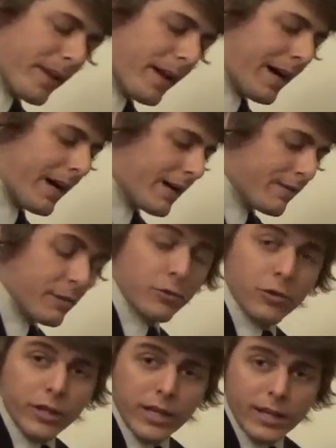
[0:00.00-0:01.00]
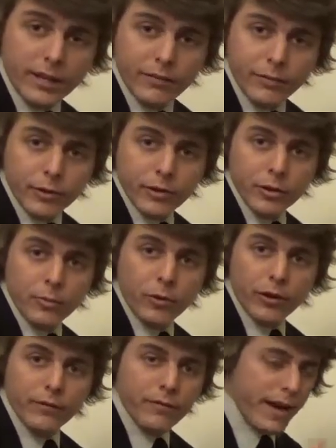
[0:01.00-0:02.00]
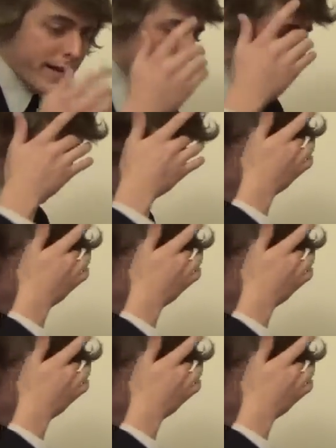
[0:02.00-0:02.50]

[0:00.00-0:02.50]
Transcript: if you're looking for a little more advanced